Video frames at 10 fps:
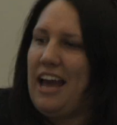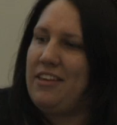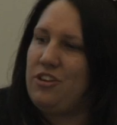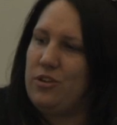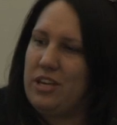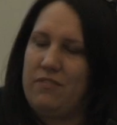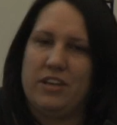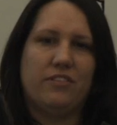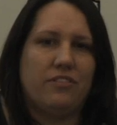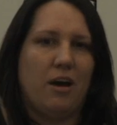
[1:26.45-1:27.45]
and then you're
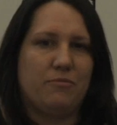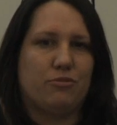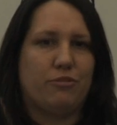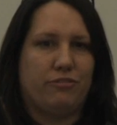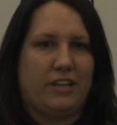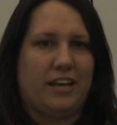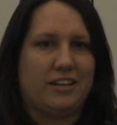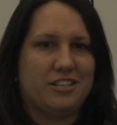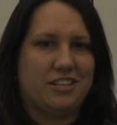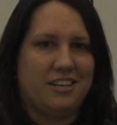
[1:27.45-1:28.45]
giving you time to
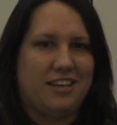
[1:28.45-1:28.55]
reflect.